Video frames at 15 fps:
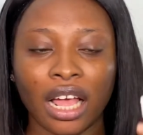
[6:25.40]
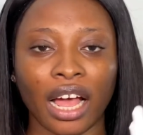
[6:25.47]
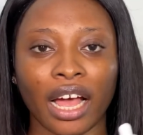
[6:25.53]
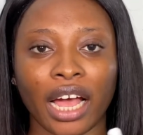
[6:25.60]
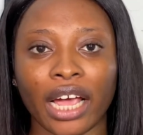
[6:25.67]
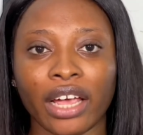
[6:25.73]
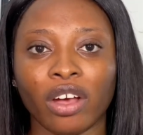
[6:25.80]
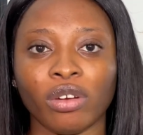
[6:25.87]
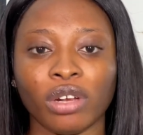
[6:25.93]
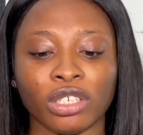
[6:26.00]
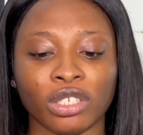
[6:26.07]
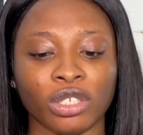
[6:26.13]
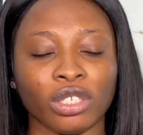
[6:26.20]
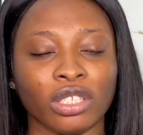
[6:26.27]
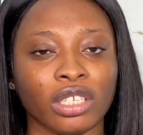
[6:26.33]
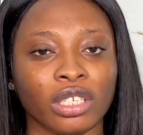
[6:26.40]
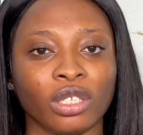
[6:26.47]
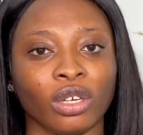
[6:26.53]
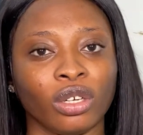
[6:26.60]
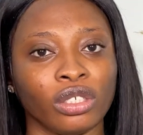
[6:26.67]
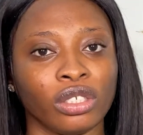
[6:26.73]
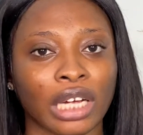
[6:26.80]
I use
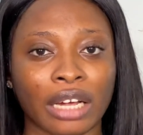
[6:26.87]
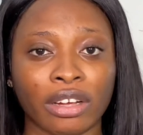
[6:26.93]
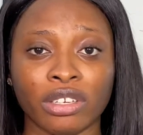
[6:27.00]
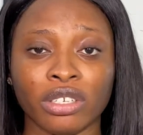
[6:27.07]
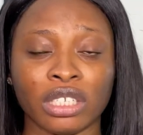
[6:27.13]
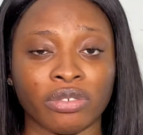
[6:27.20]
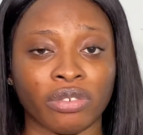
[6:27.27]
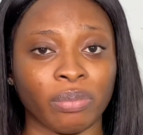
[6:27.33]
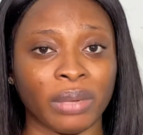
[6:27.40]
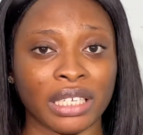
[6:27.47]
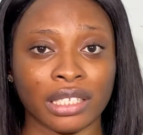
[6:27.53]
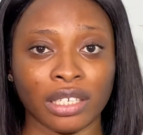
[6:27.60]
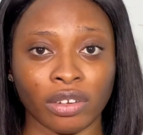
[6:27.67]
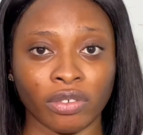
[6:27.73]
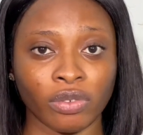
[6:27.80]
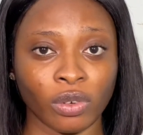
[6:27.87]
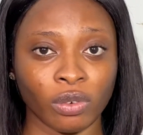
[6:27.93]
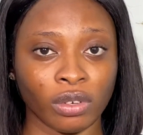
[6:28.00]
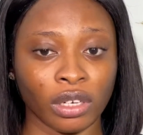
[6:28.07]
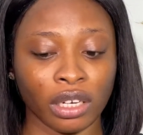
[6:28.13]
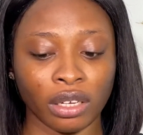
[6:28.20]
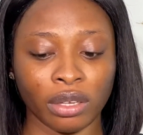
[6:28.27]
it for myself
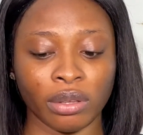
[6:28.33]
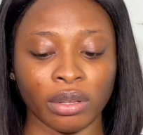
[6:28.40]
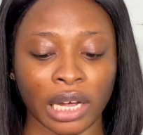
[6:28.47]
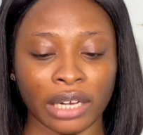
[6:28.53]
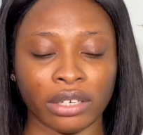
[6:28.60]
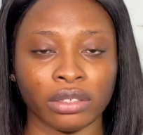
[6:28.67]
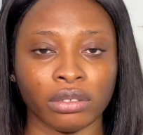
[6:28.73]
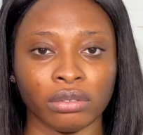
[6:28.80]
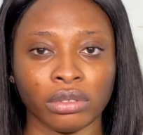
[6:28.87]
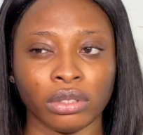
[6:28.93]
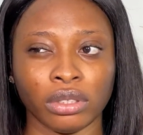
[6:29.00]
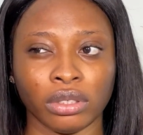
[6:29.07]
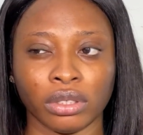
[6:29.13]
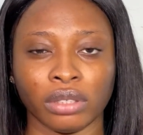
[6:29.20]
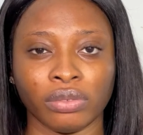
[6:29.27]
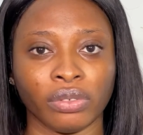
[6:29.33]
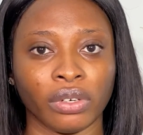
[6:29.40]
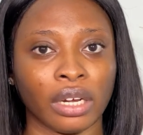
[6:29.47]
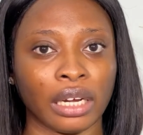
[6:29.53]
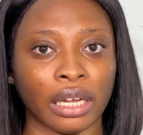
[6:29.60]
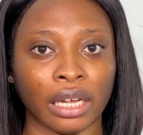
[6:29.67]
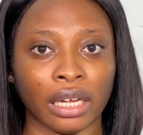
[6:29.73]
only. I don't use it for
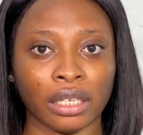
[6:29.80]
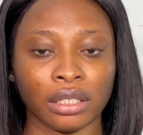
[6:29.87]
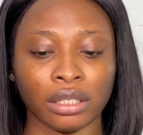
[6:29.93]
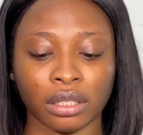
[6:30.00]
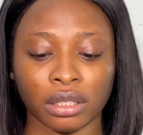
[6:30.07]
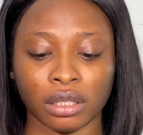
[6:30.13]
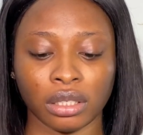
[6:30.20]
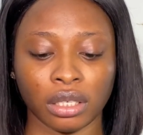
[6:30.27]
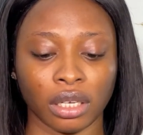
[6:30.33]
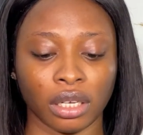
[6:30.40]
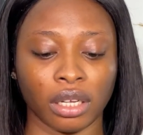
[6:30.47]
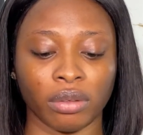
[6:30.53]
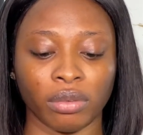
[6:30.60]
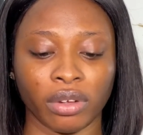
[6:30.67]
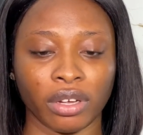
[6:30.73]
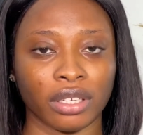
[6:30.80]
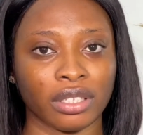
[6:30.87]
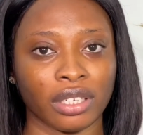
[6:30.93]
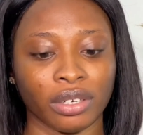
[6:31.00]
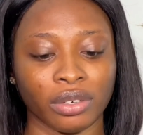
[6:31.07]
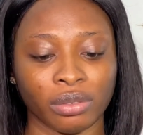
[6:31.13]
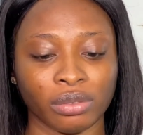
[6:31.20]
clients because
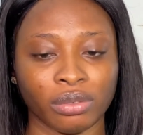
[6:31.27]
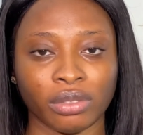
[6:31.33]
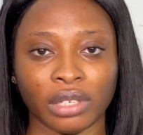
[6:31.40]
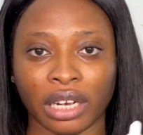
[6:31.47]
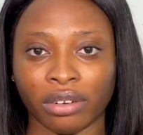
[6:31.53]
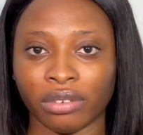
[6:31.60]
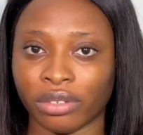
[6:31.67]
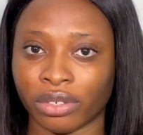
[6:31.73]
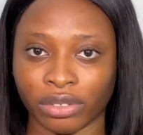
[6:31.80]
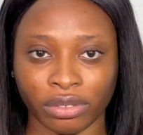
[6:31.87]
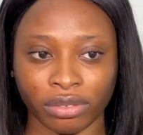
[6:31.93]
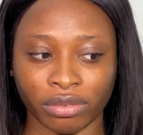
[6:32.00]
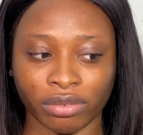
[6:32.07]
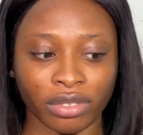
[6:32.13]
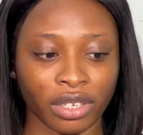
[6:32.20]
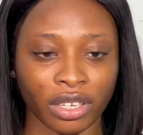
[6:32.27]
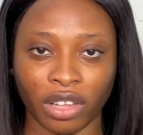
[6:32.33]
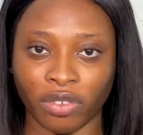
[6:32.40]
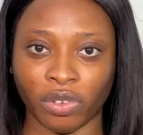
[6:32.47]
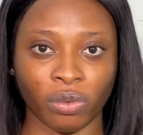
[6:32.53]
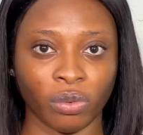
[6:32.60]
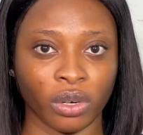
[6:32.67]
I don't know
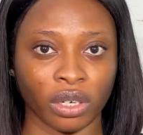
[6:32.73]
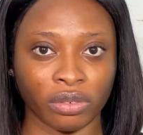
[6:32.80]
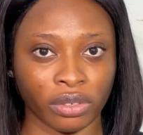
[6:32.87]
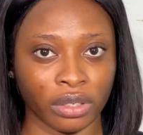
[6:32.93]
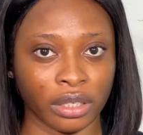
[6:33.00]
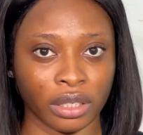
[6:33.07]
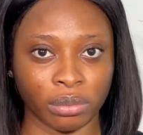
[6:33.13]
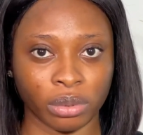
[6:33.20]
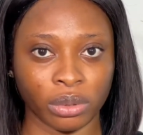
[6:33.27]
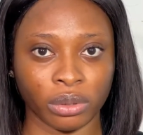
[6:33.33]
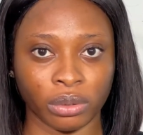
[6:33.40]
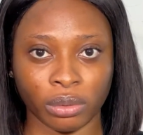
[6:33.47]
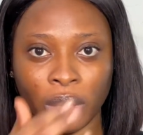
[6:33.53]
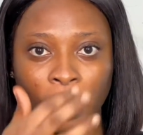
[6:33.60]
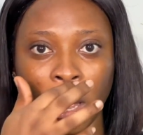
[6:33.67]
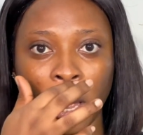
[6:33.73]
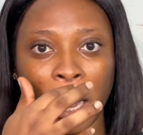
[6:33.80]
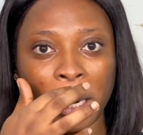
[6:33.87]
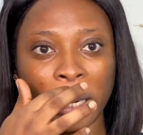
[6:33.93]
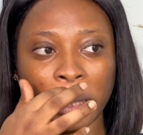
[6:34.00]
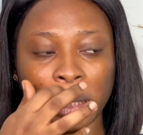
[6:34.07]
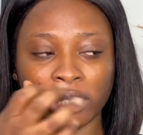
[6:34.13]
if it works for them. So I
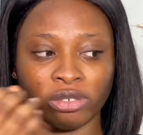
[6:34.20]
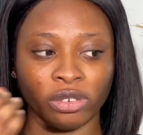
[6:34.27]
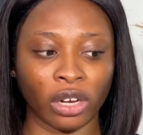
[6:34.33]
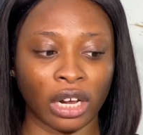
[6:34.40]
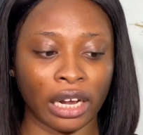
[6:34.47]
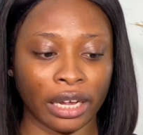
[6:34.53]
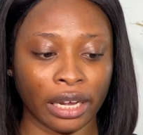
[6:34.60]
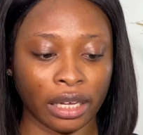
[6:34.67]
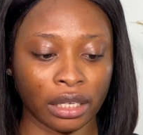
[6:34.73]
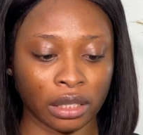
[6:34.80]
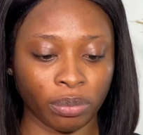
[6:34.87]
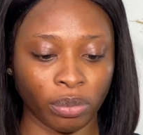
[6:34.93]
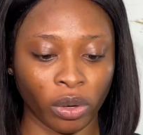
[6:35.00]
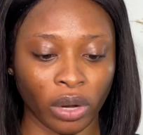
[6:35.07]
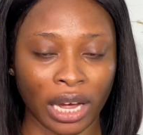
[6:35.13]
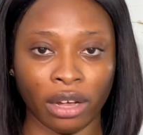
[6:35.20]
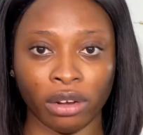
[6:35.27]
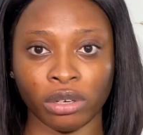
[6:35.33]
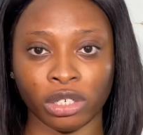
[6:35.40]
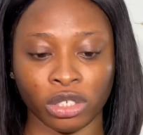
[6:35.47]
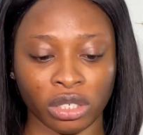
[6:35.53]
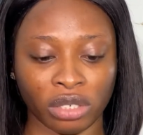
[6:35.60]
don't use it for clients, but I
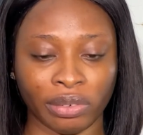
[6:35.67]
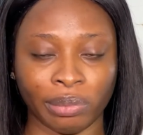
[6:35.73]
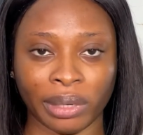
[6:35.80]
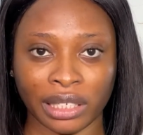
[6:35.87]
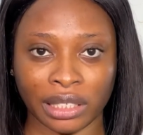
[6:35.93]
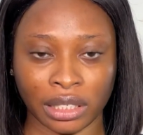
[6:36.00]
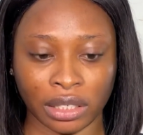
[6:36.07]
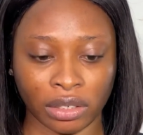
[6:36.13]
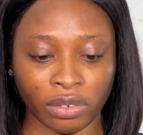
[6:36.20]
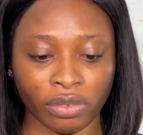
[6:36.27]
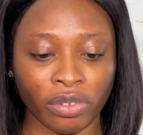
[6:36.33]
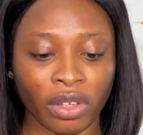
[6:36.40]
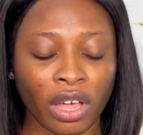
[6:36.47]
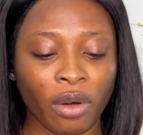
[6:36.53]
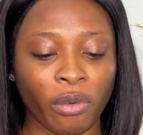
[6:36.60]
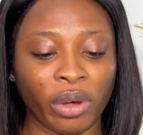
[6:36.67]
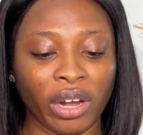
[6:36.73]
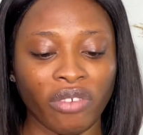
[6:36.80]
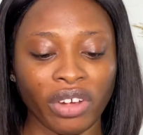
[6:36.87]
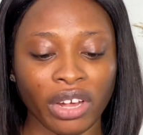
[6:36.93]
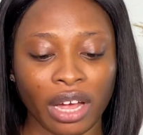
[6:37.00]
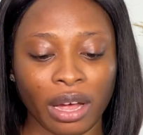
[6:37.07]
always use it for myself.
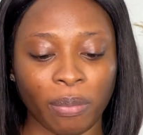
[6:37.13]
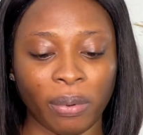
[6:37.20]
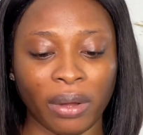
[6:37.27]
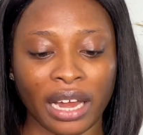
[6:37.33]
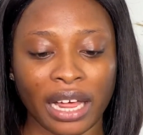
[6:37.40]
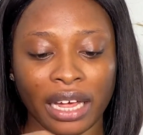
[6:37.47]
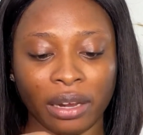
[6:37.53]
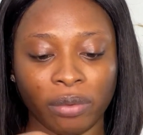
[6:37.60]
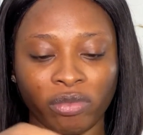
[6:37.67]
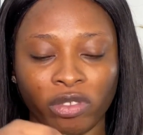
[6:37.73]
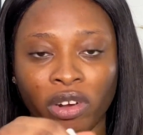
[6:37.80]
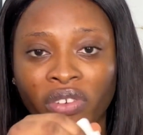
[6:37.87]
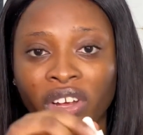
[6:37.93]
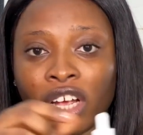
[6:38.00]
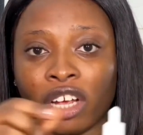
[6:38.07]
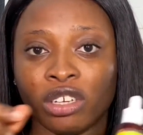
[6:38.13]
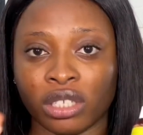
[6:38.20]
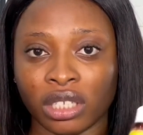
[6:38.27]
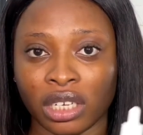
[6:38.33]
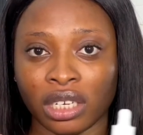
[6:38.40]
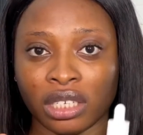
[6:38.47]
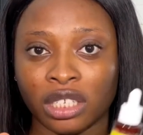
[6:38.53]
Whenever you're
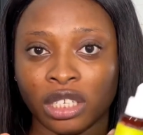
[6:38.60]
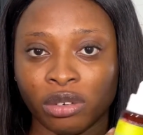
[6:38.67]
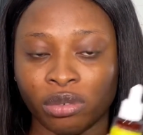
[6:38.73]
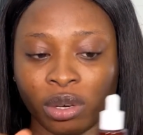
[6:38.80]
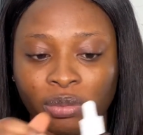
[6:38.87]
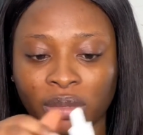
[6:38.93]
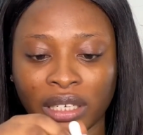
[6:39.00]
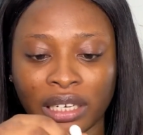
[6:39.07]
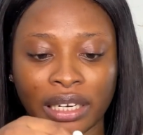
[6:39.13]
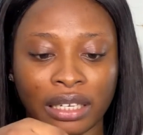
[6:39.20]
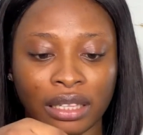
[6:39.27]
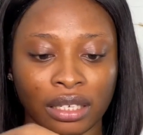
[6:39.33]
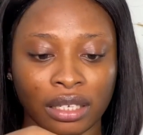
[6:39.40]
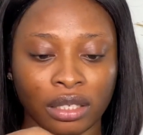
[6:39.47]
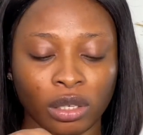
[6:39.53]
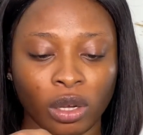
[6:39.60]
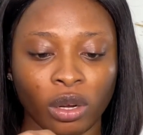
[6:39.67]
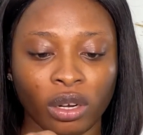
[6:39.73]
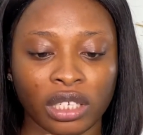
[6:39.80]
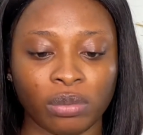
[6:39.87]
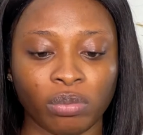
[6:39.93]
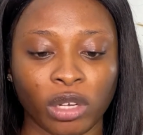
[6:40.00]
using serums like this,
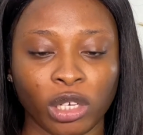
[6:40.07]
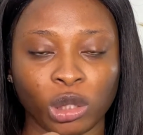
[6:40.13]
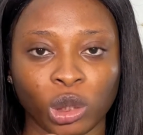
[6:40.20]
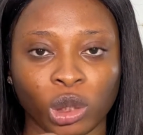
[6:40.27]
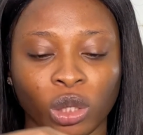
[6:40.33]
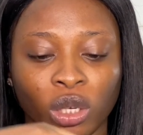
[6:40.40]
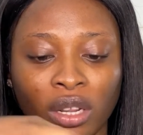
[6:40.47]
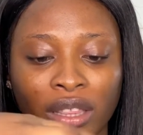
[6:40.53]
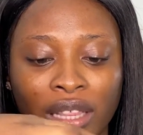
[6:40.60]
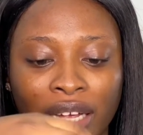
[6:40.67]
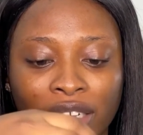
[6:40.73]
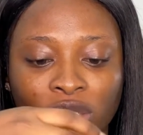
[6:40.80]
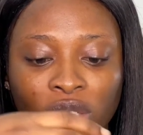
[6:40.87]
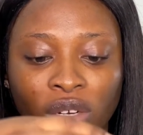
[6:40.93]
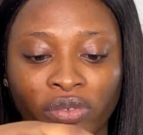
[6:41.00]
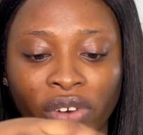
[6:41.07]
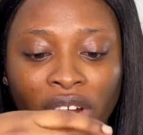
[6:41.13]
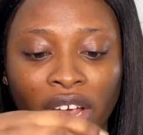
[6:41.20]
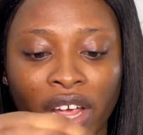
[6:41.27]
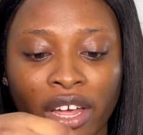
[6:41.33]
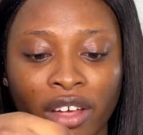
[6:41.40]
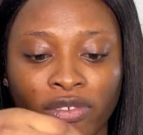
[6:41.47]
always make sure that you're
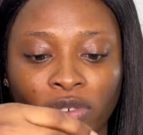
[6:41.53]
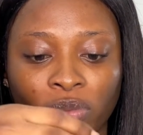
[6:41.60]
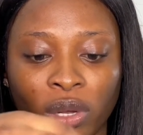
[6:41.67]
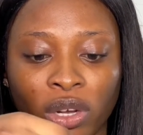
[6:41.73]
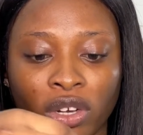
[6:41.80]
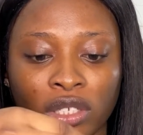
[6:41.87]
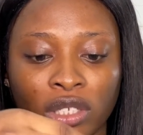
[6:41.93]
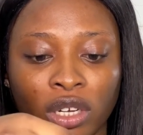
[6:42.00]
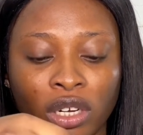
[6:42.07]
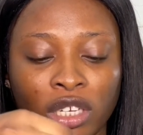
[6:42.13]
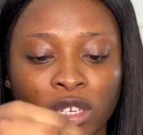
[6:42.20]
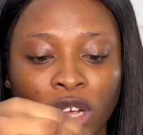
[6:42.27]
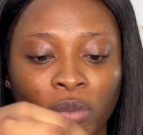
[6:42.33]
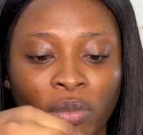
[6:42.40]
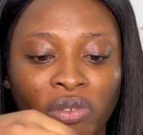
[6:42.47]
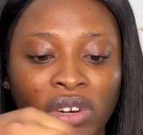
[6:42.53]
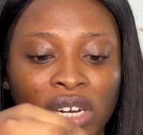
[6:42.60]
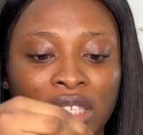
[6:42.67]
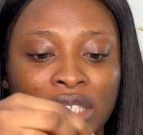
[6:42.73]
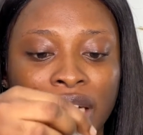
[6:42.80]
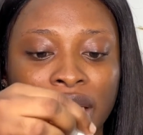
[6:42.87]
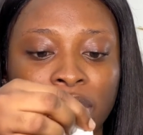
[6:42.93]
very careful because they always come in really
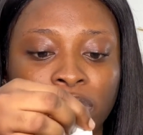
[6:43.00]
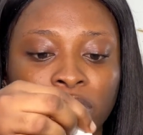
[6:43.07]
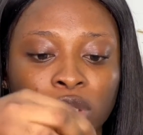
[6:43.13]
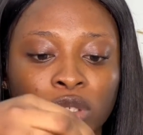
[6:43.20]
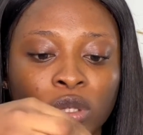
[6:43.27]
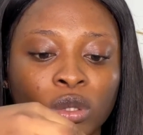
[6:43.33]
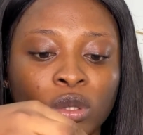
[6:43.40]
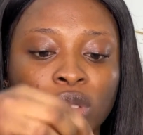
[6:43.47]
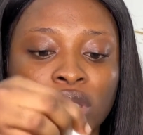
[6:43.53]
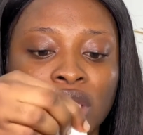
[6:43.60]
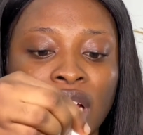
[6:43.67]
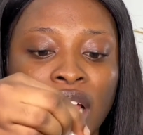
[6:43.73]
tiny bottles.